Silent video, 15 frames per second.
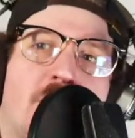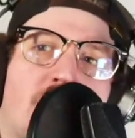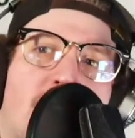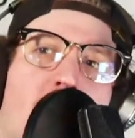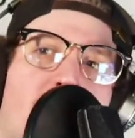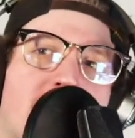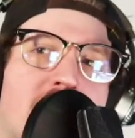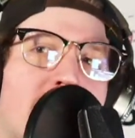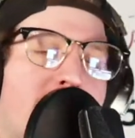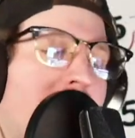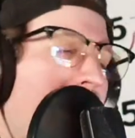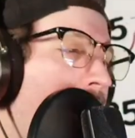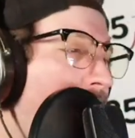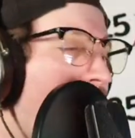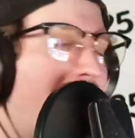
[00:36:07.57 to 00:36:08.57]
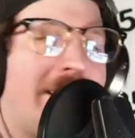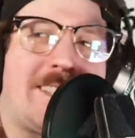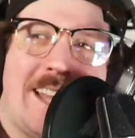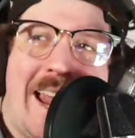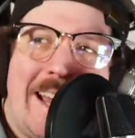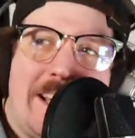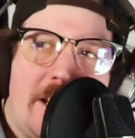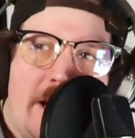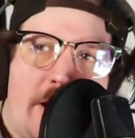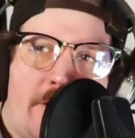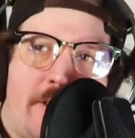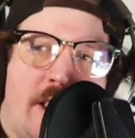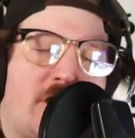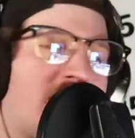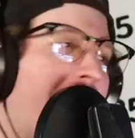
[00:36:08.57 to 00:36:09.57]
Show some love to it's Aiden here
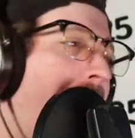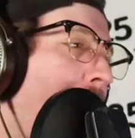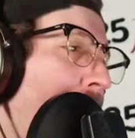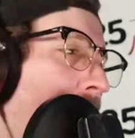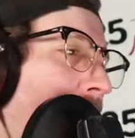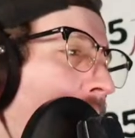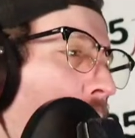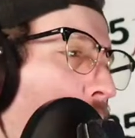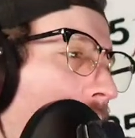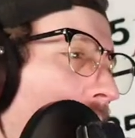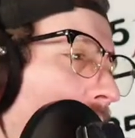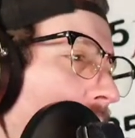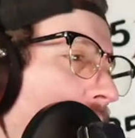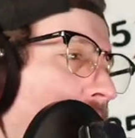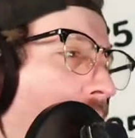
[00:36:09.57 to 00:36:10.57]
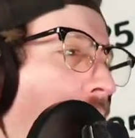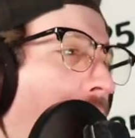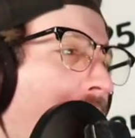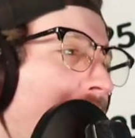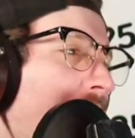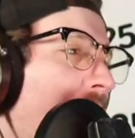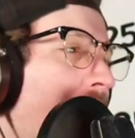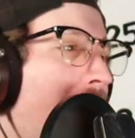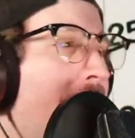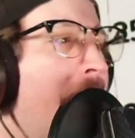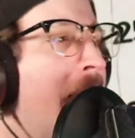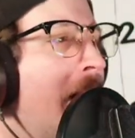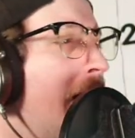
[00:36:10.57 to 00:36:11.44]
in the chat, but Irene is the artist name.